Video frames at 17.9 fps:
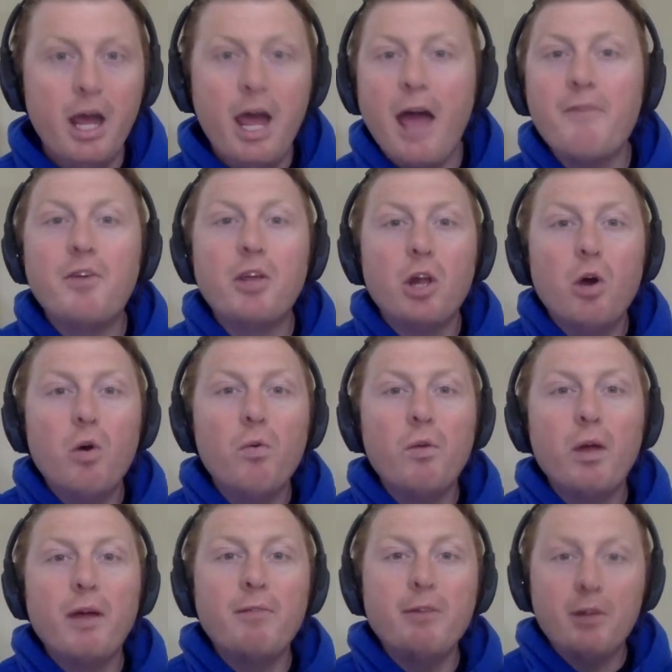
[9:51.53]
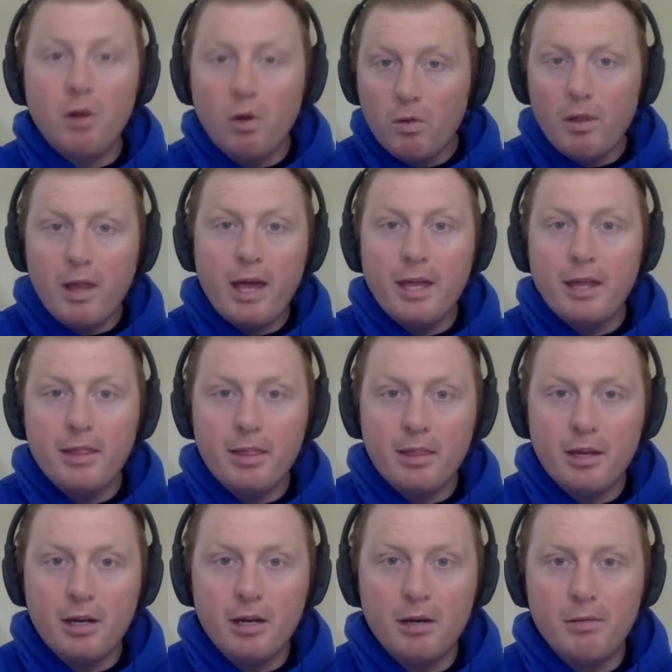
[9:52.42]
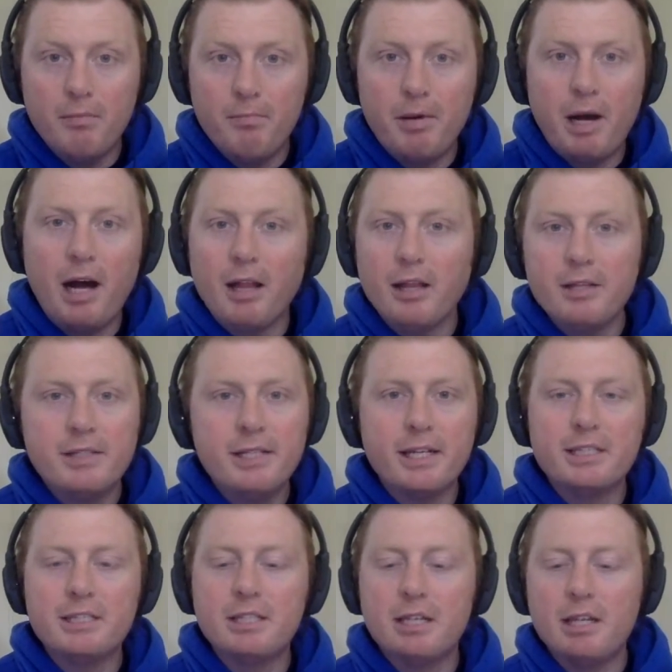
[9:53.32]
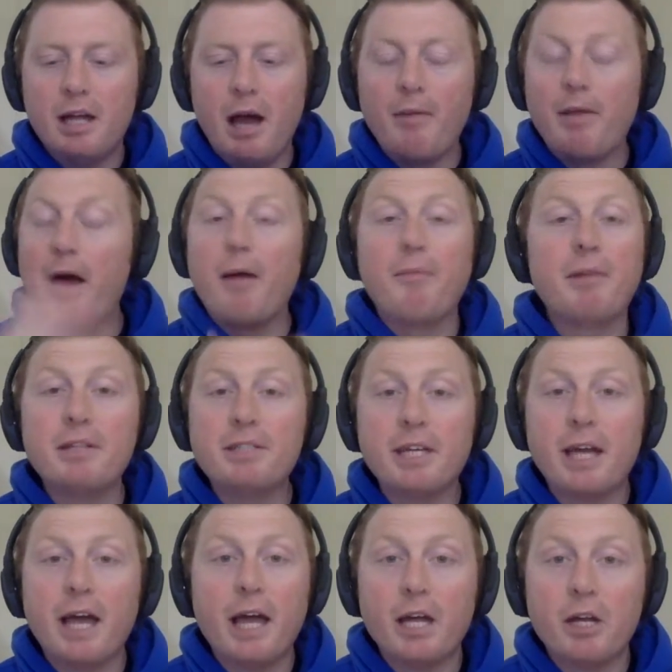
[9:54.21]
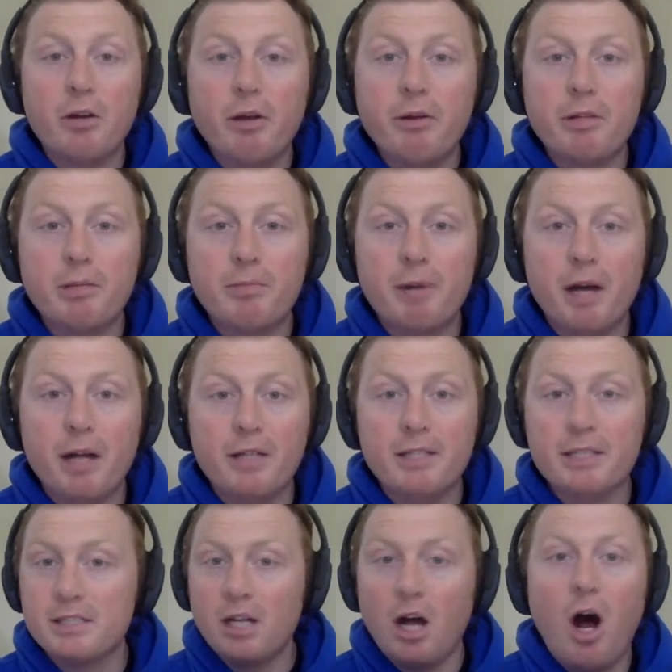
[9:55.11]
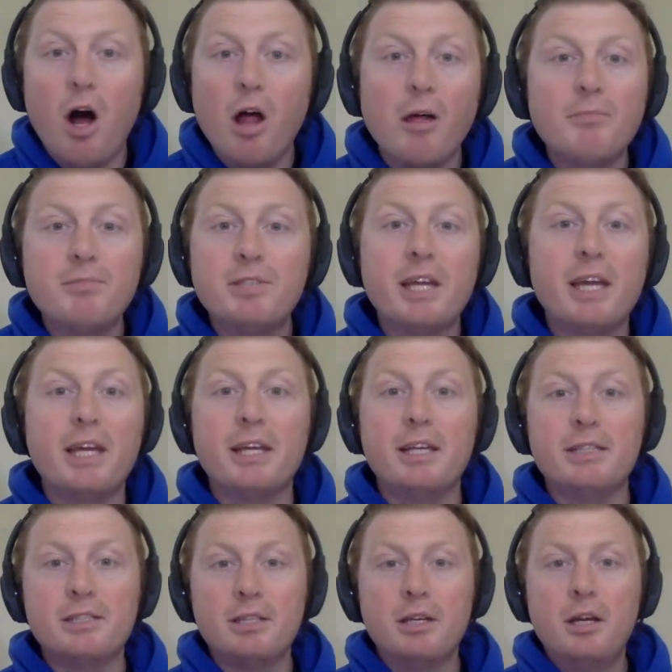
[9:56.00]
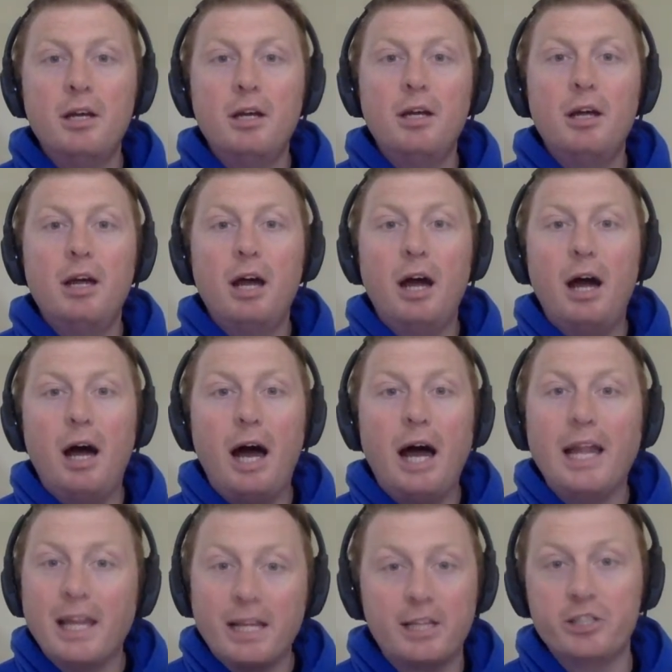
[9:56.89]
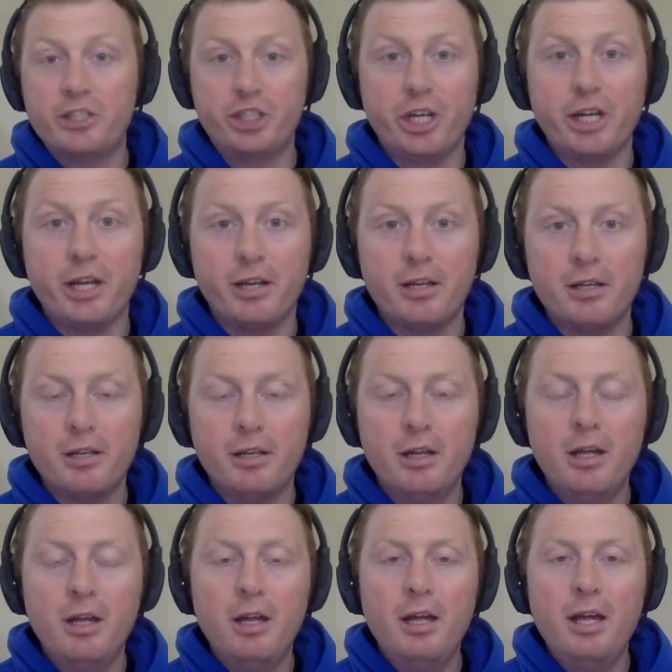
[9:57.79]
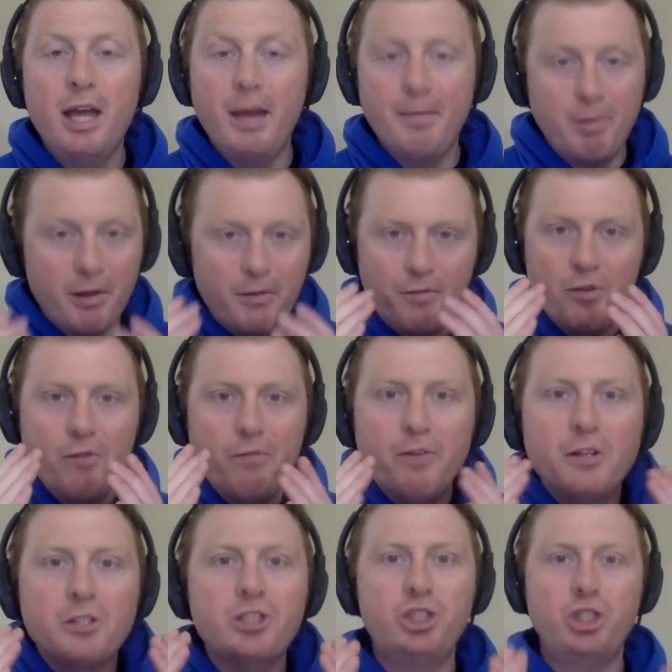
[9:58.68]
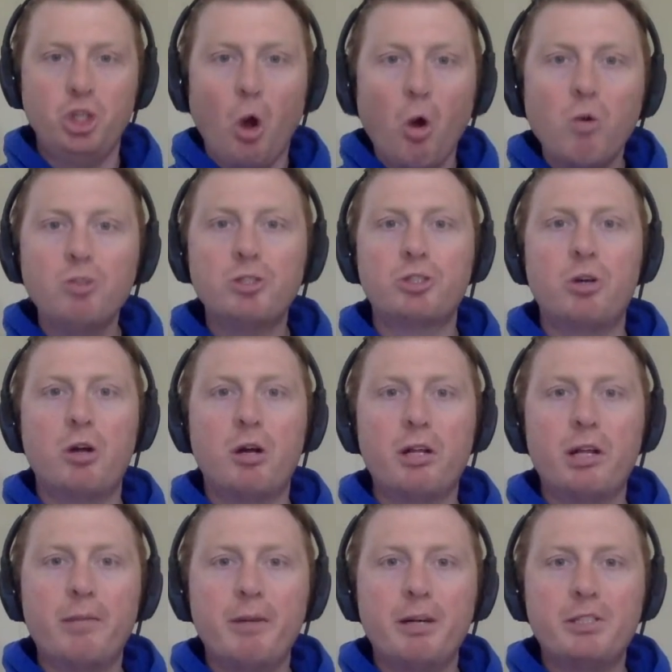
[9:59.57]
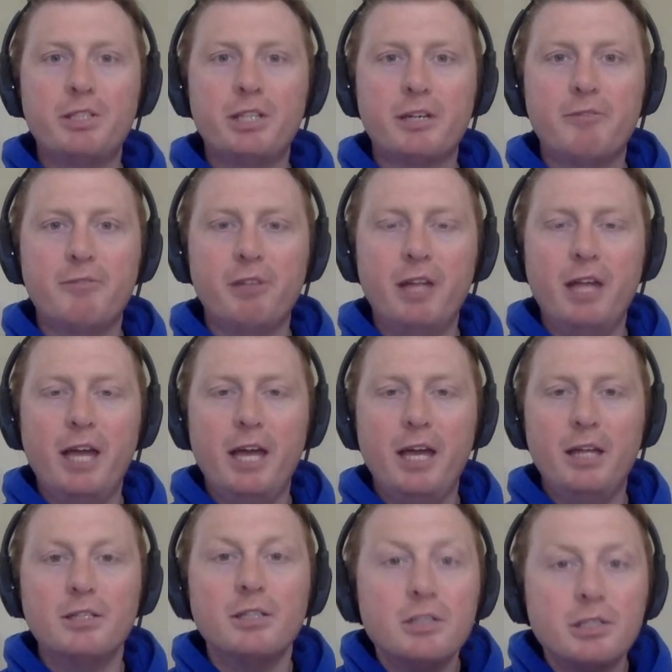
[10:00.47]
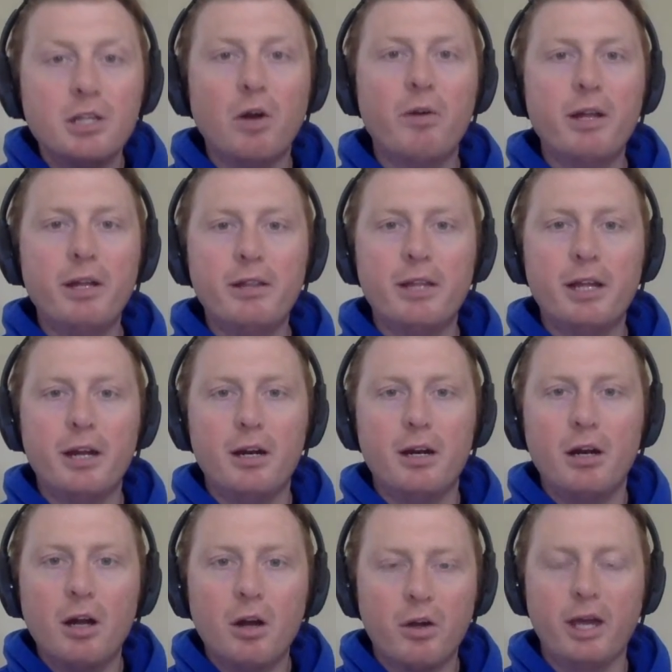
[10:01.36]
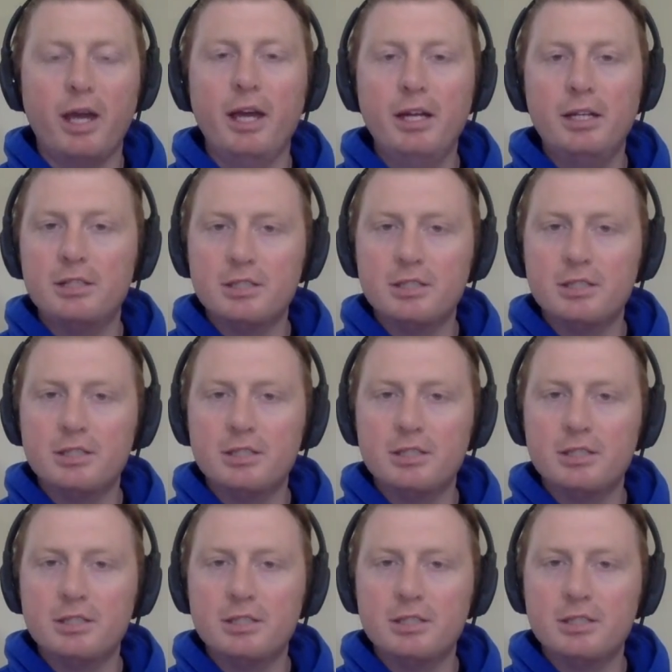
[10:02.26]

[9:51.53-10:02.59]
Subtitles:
If you don't like their politics, I'm not saying I agree with their politics. All I'm saying is I like their chicken. But if you feel so strongly about Chick-fil-A, just don't eat there, okay?